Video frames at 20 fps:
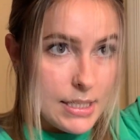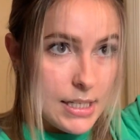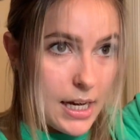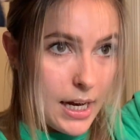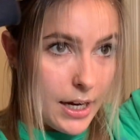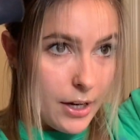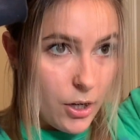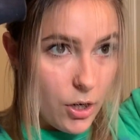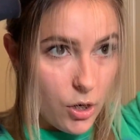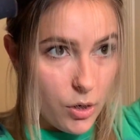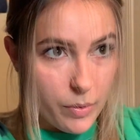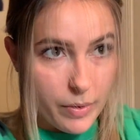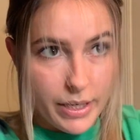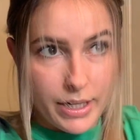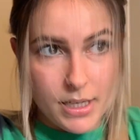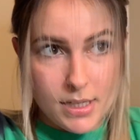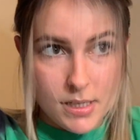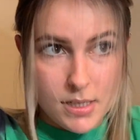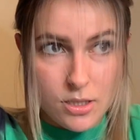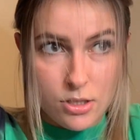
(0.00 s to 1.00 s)
I
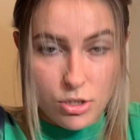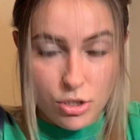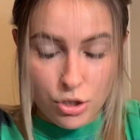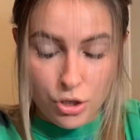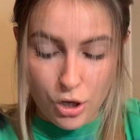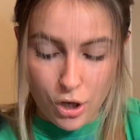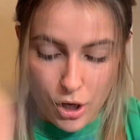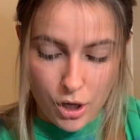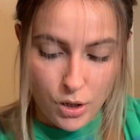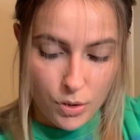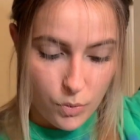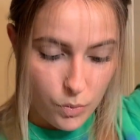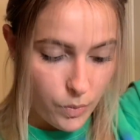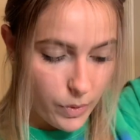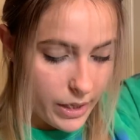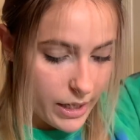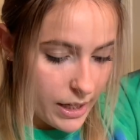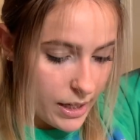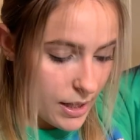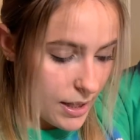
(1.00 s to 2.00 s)
always start
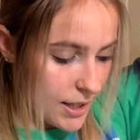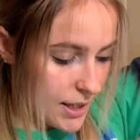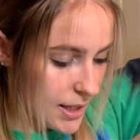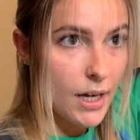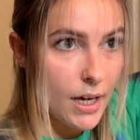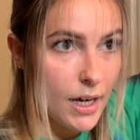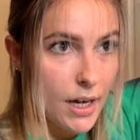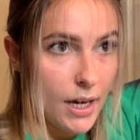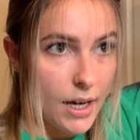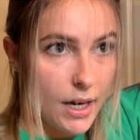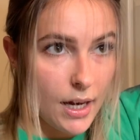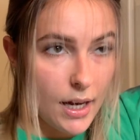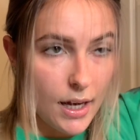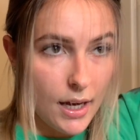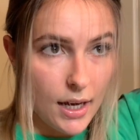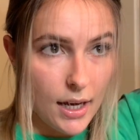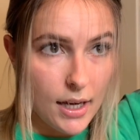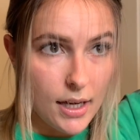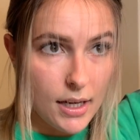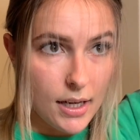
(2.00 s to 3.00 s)
with
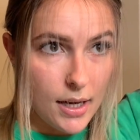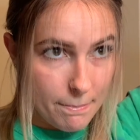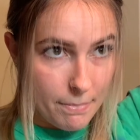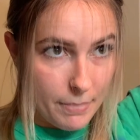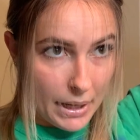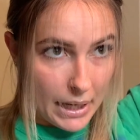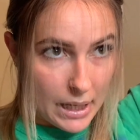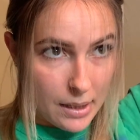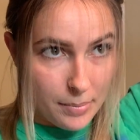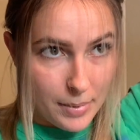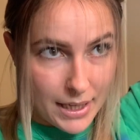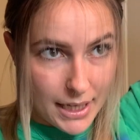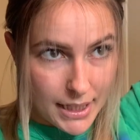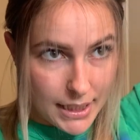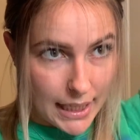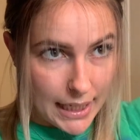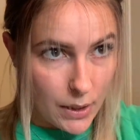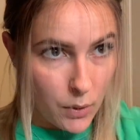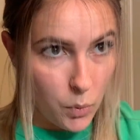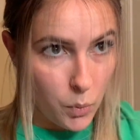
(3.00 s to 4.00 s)
a baby
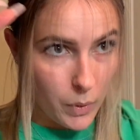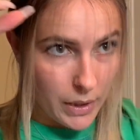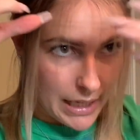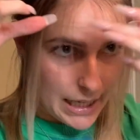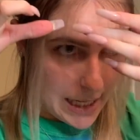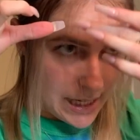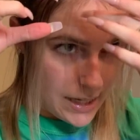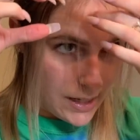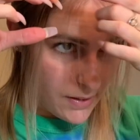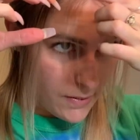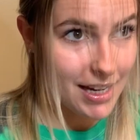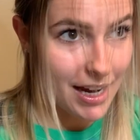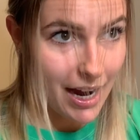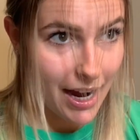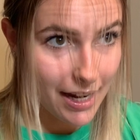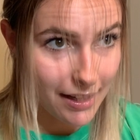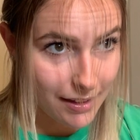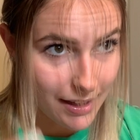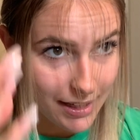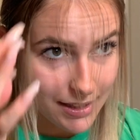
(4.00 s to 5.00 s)
like weave.
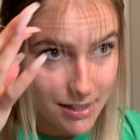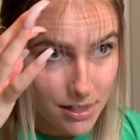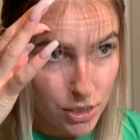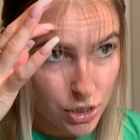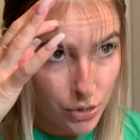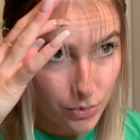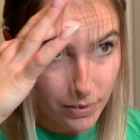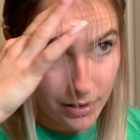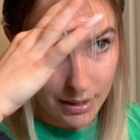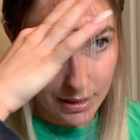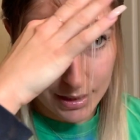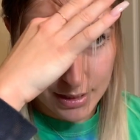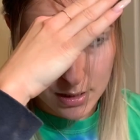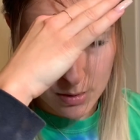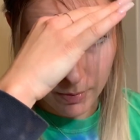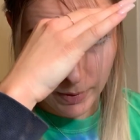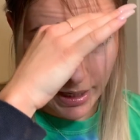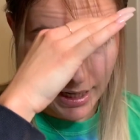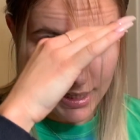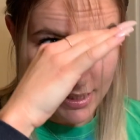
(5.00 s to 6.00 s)
I like to do it this
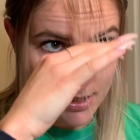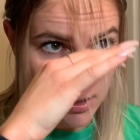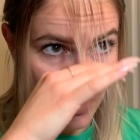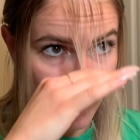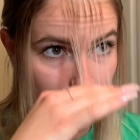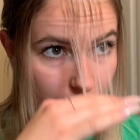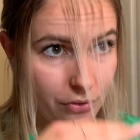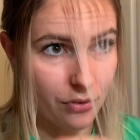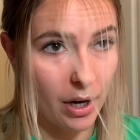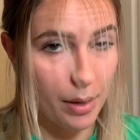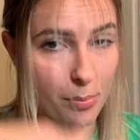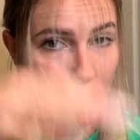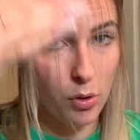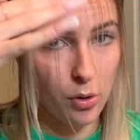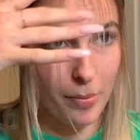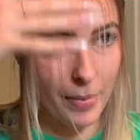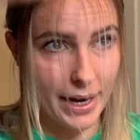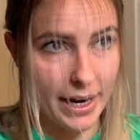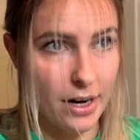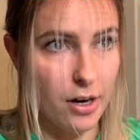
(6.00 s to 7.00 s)
way, so whenever I pull
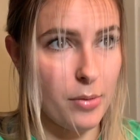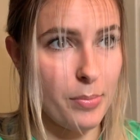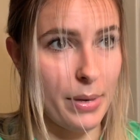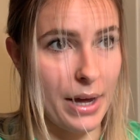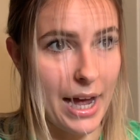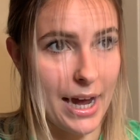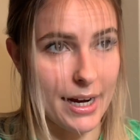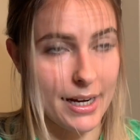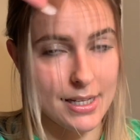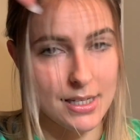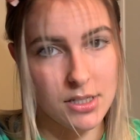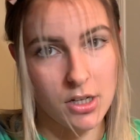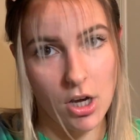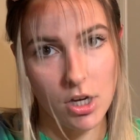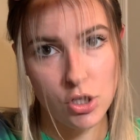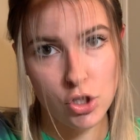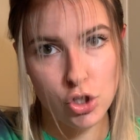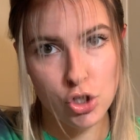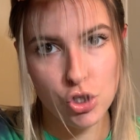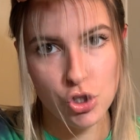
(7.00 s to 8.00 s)
my hair back, it's not
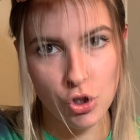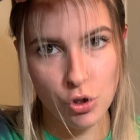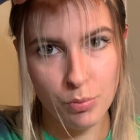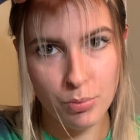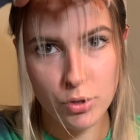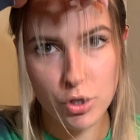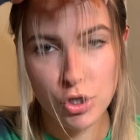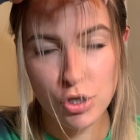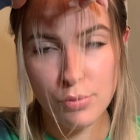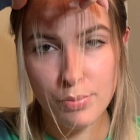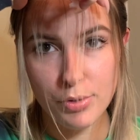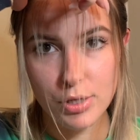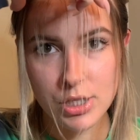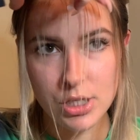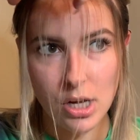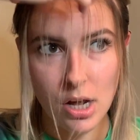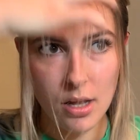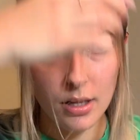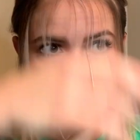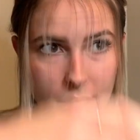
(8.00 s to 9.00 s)
super
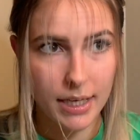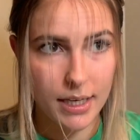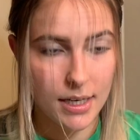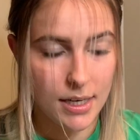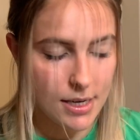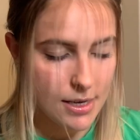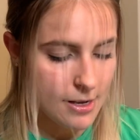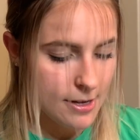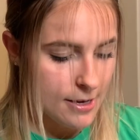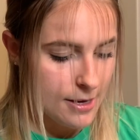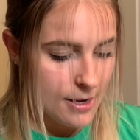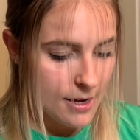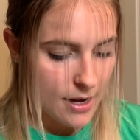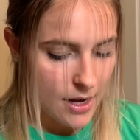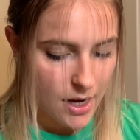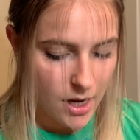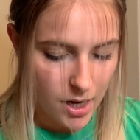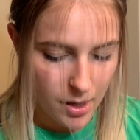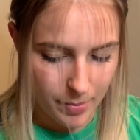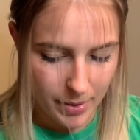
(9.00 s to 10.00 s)
solid.
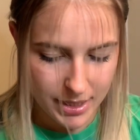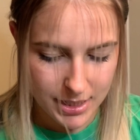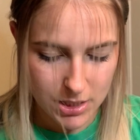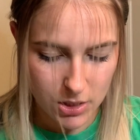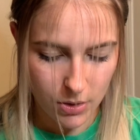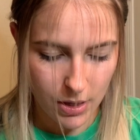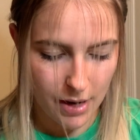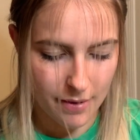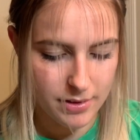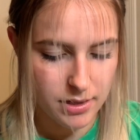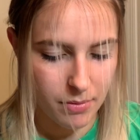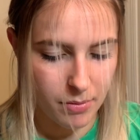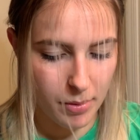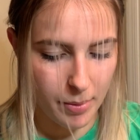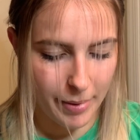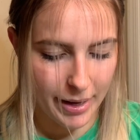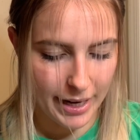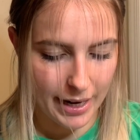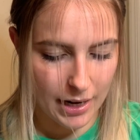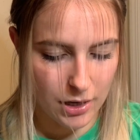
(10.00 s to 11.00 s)
I still have some of
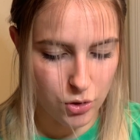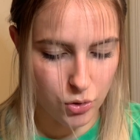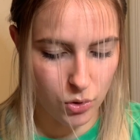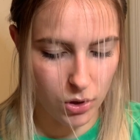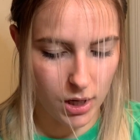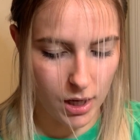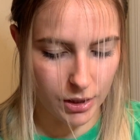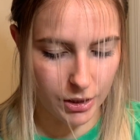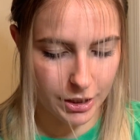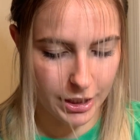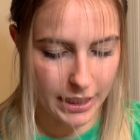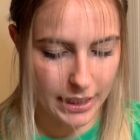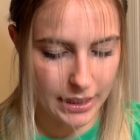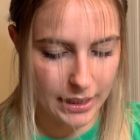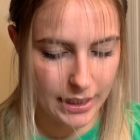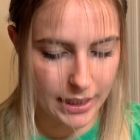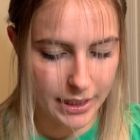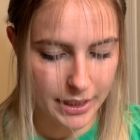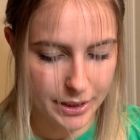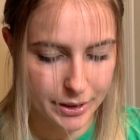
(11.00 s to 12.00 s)
my natural color in
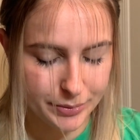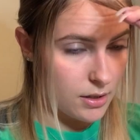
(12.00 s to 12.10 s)
there.